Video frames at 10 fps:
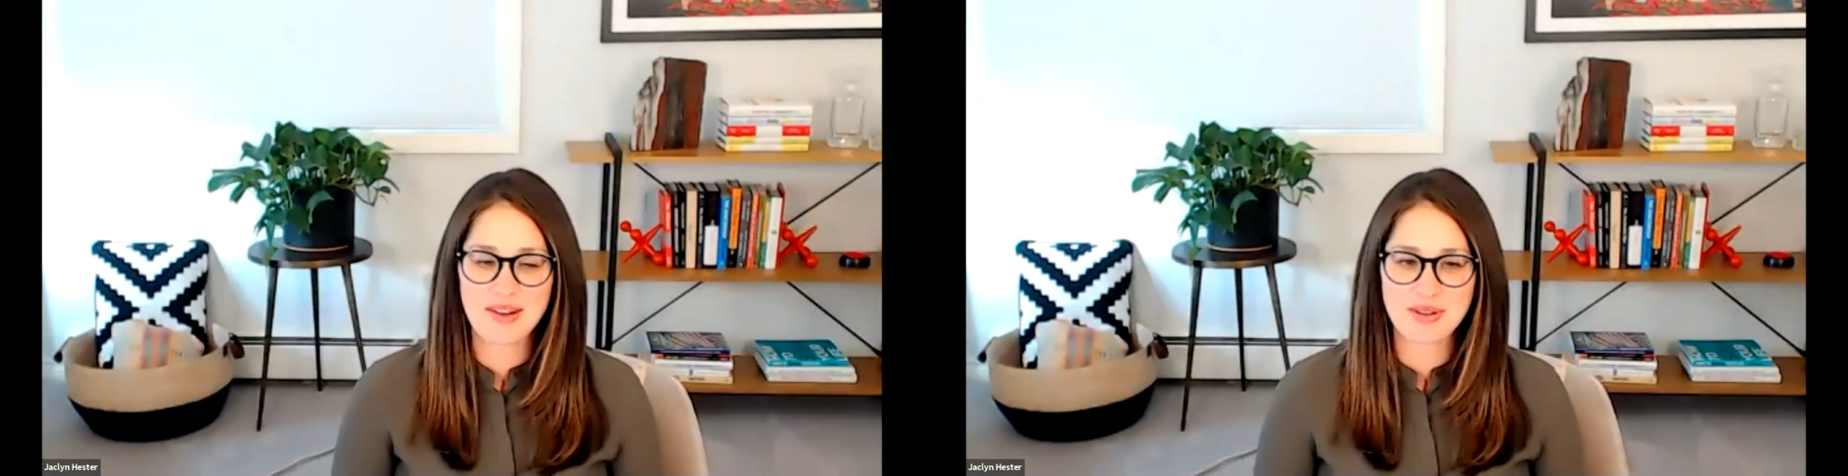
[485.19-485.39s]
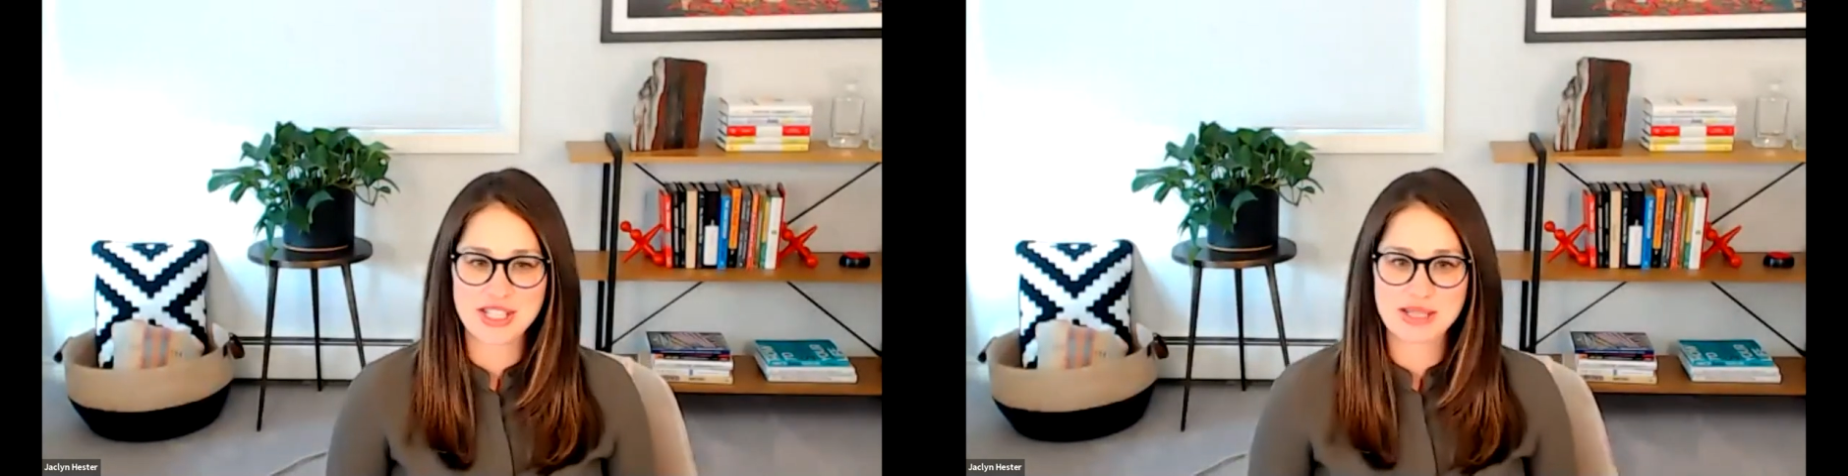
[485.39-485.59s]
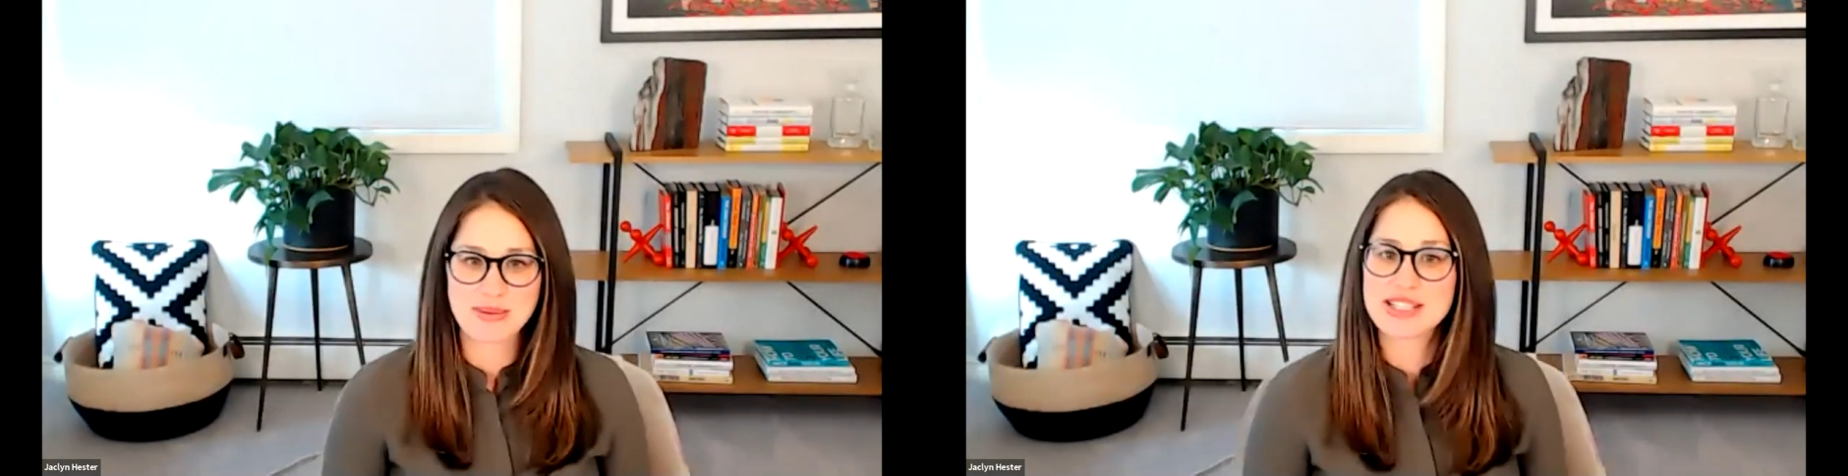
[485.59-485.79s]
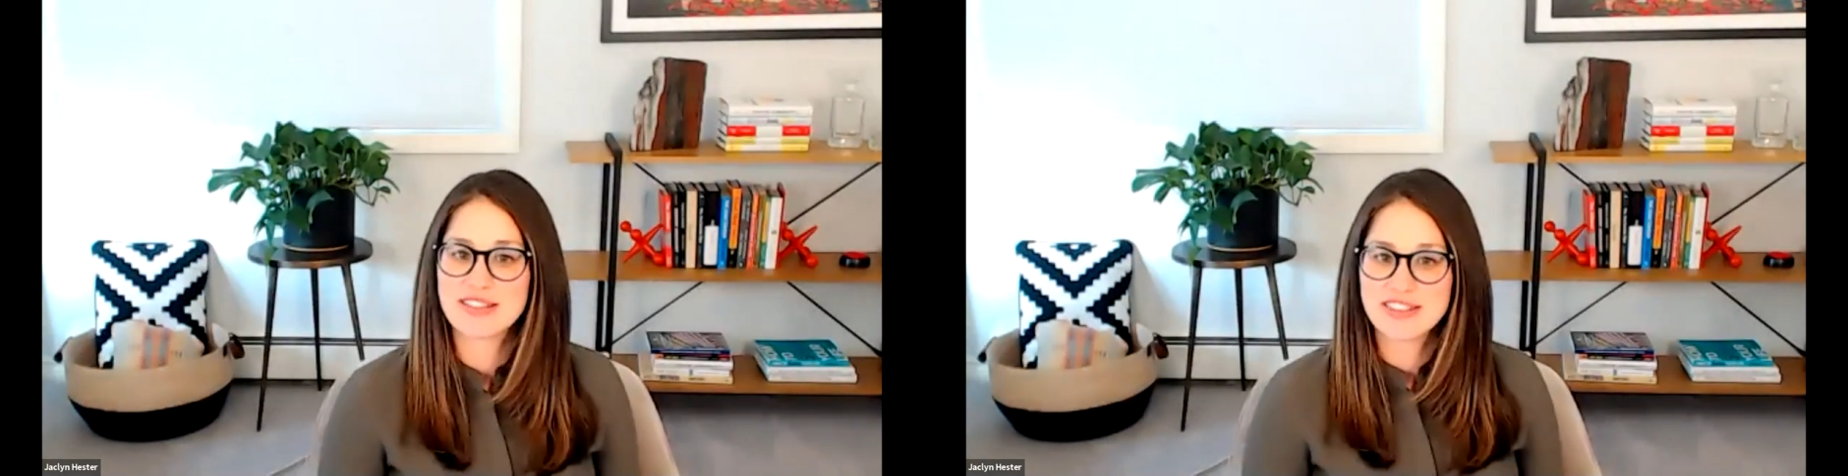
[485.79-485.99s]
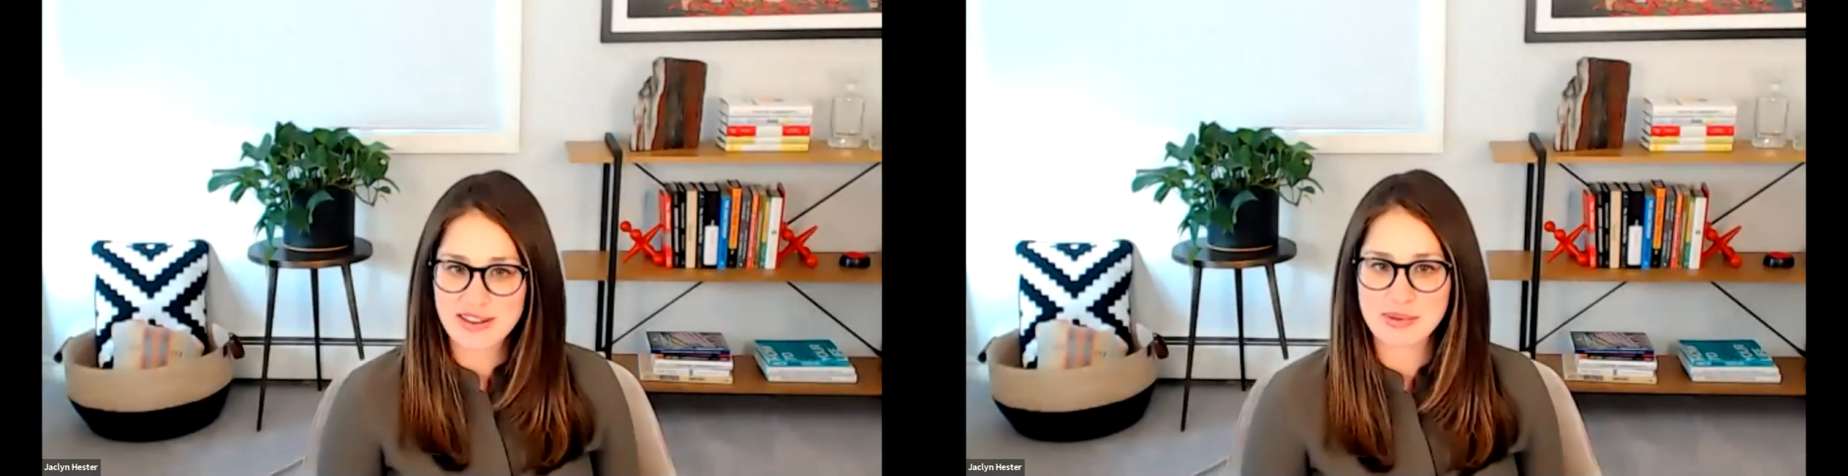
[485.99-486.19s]
which is about
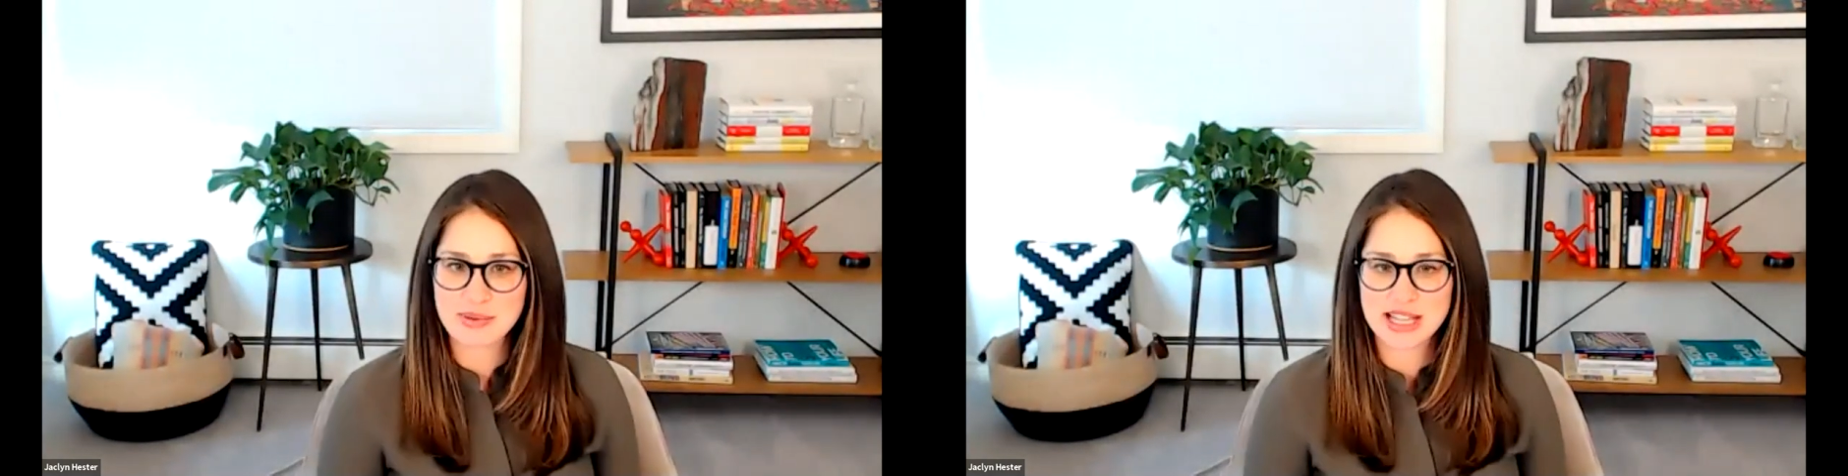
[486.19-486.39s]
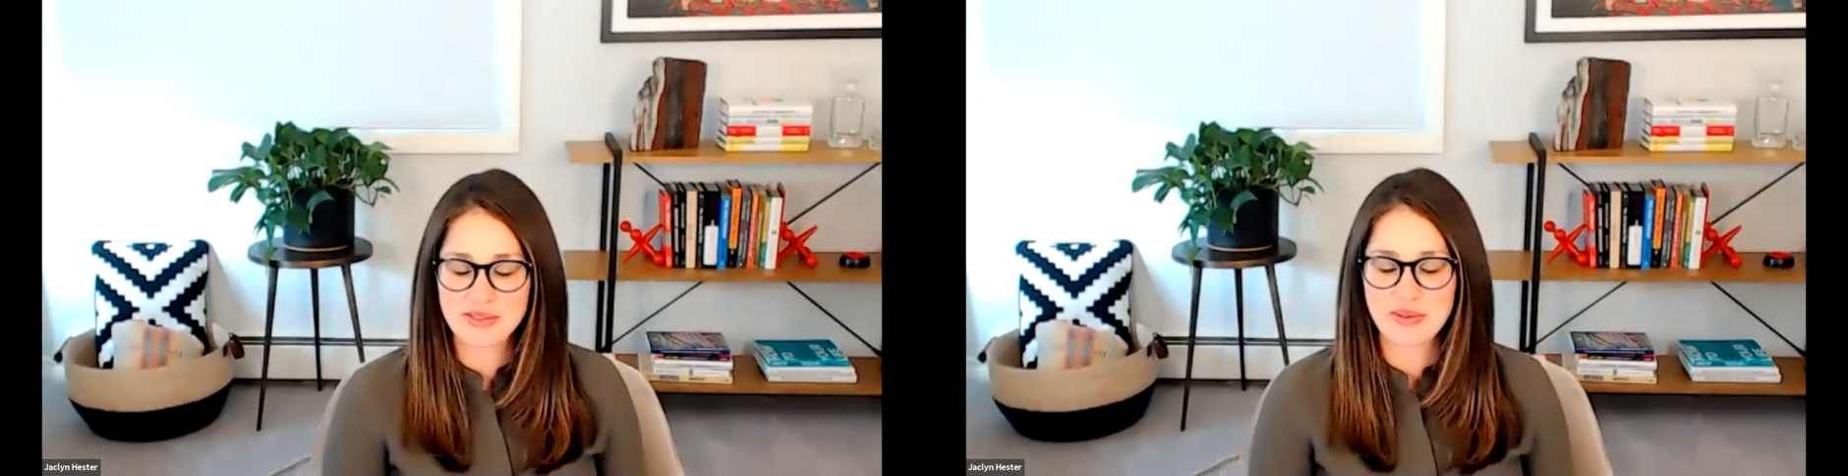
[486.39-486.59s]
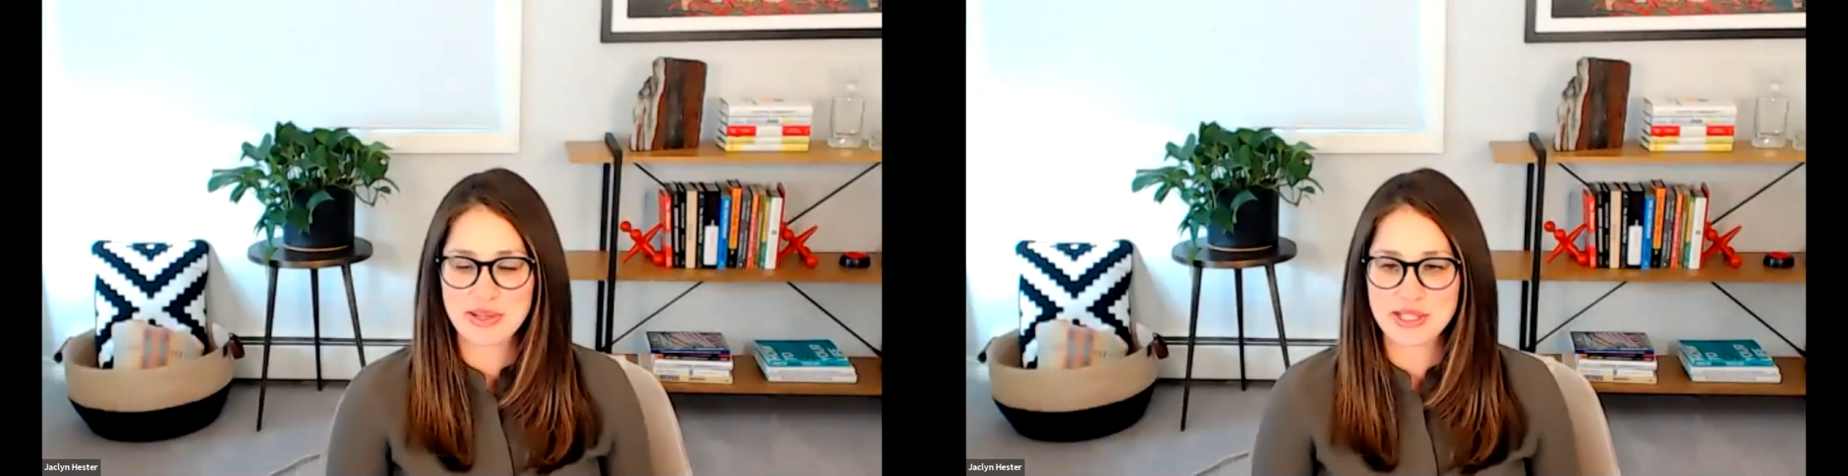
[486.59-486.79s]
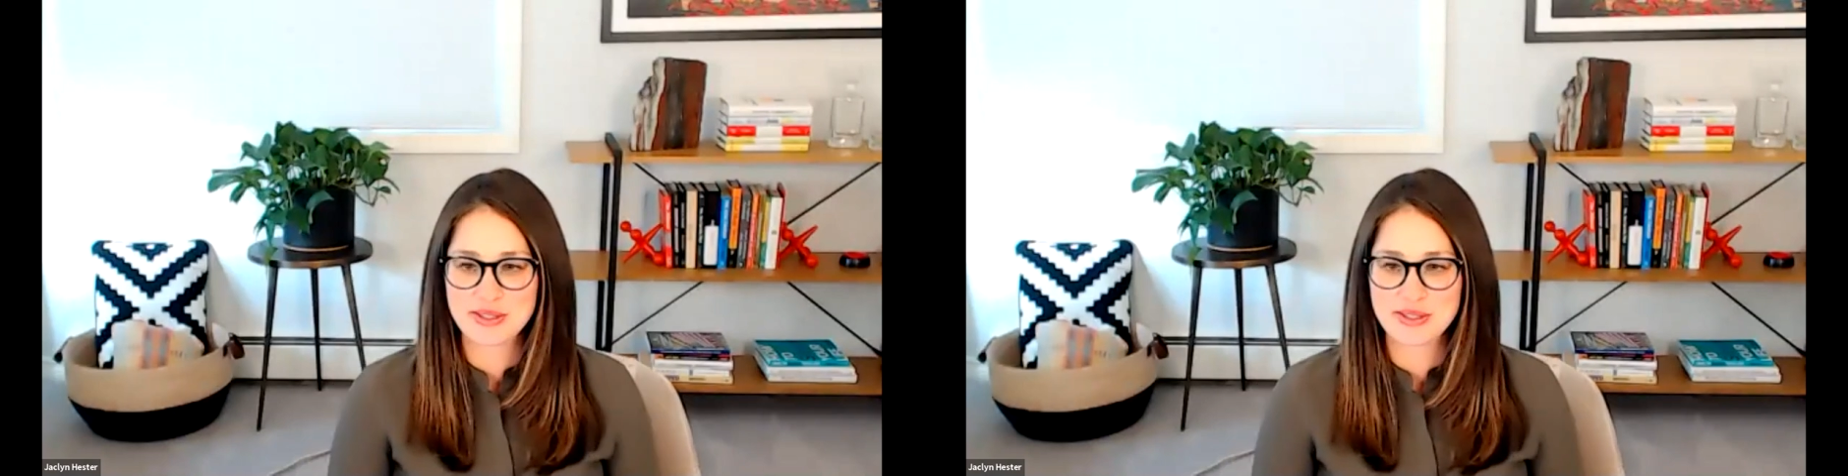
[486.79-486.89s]
75% of what we